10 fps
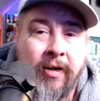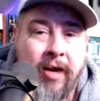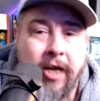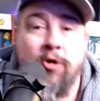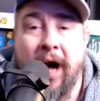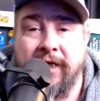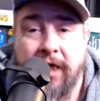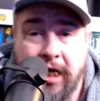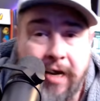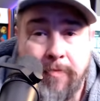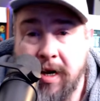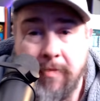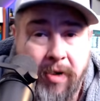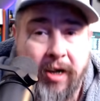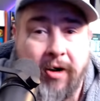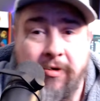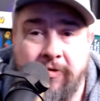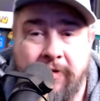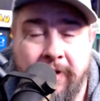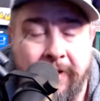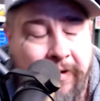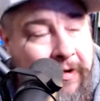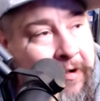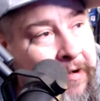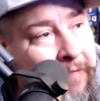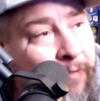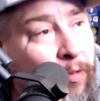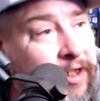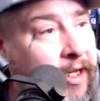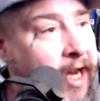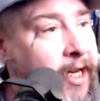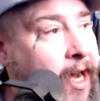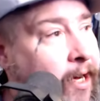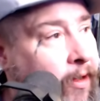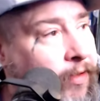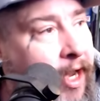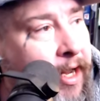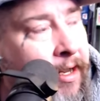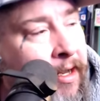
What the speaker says: and you guys can keep being butthurt. 1488 all day.